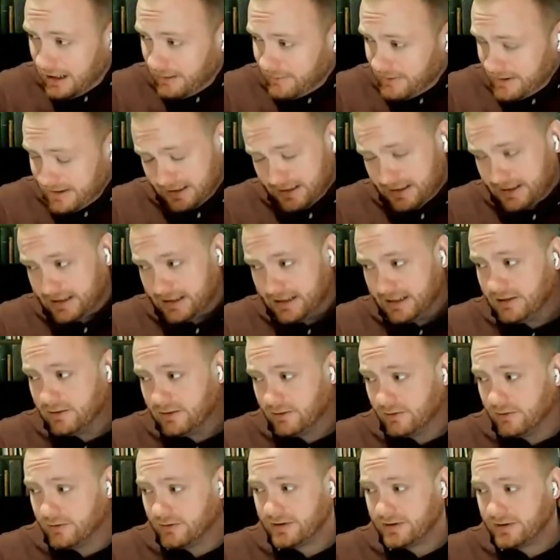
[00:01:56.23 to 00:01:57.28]
businesses
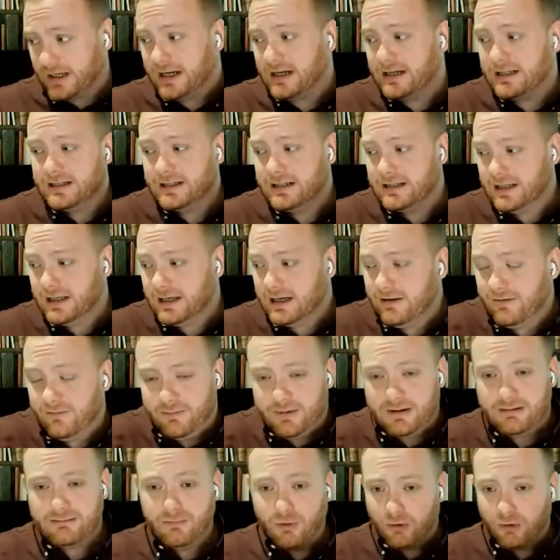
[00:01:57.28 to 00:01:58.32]
or sectors that have
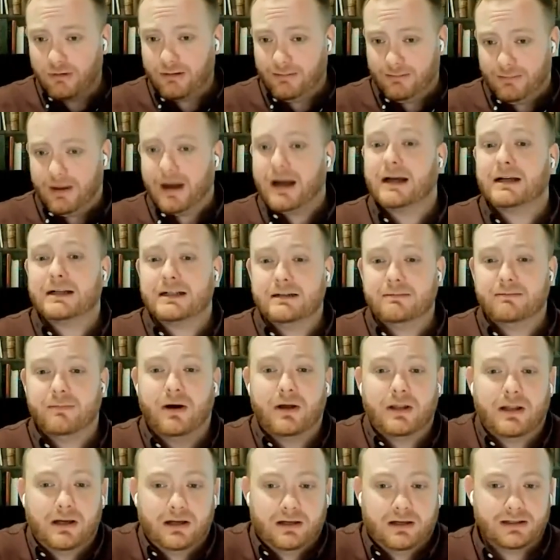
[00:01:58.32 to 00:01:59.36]
been more impacted
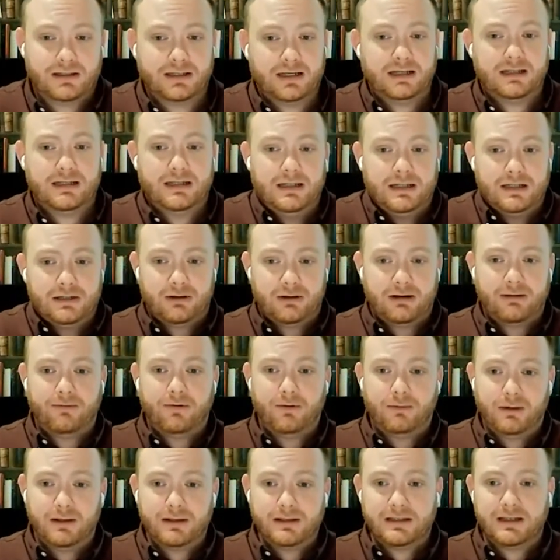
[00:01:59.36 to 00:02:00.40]
by the last 18 to
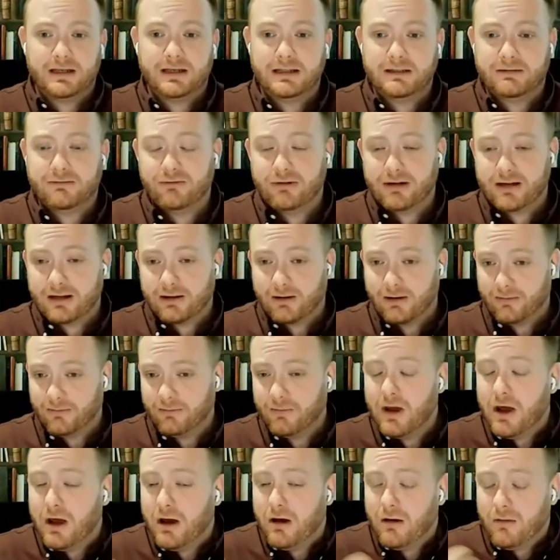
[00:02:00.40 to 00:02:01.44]
24 months that has really kind of
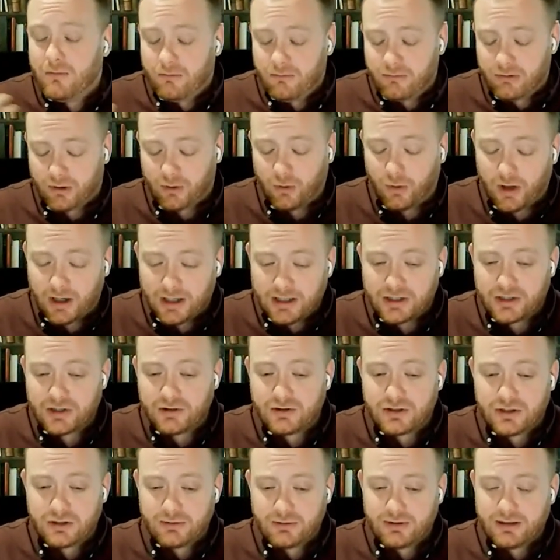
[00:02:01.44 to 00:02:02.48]
required you
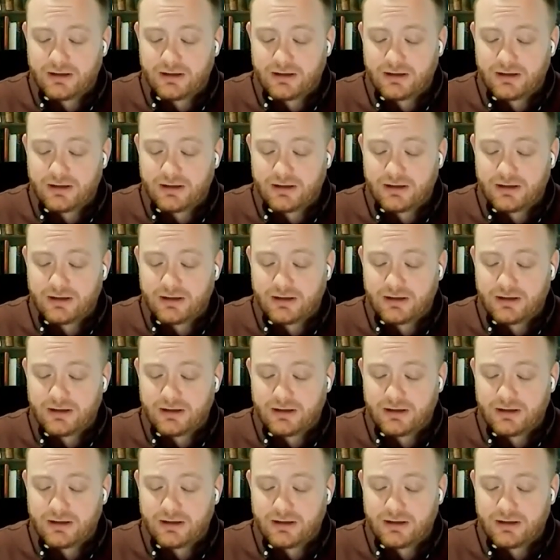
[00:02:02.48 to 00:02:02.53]
to